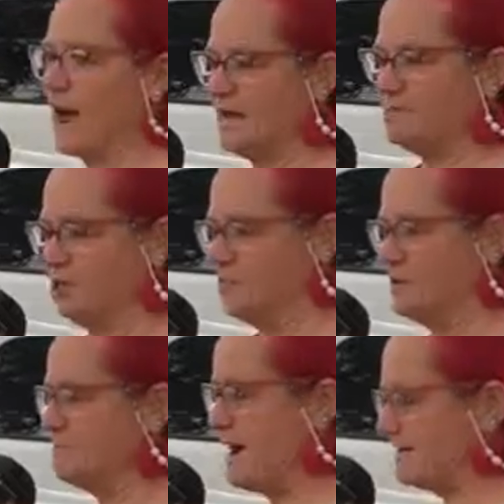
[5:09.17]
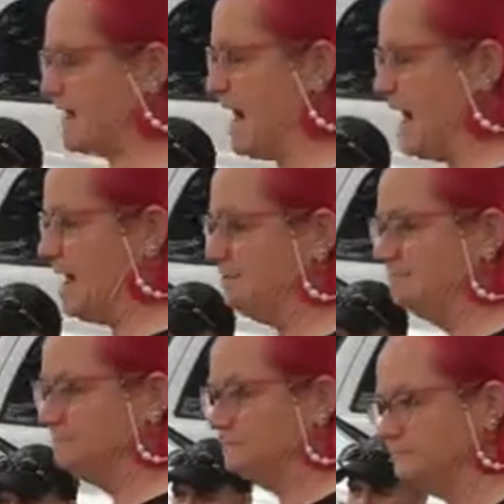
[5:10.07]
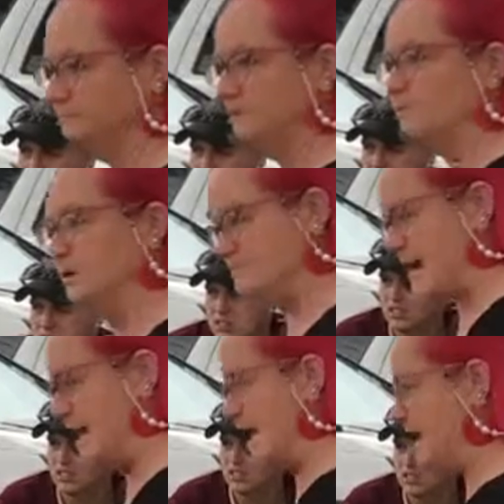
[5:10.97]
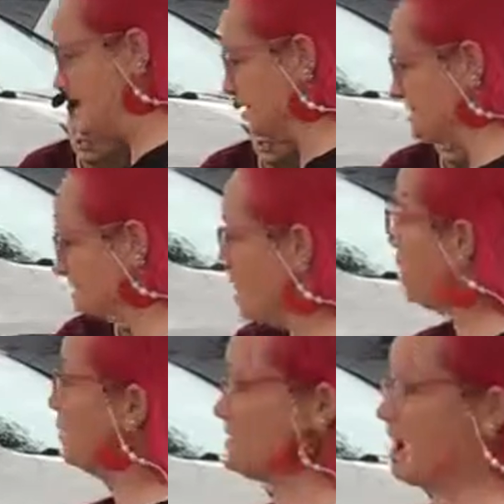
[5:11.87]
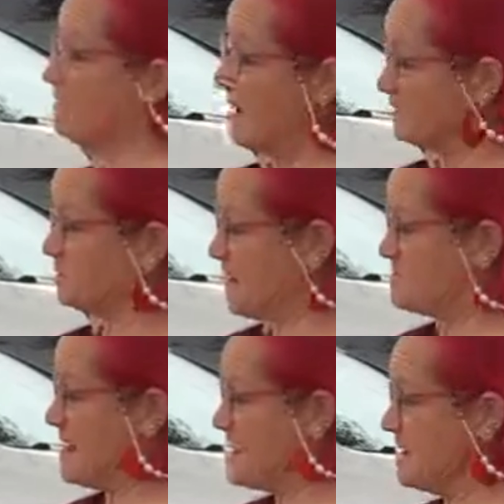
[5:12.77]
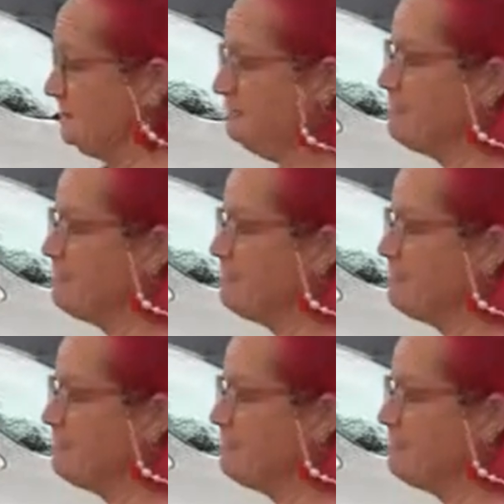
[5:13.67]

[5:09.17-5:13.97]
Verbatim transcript: do I do with my time, with my hands, with all my spare money,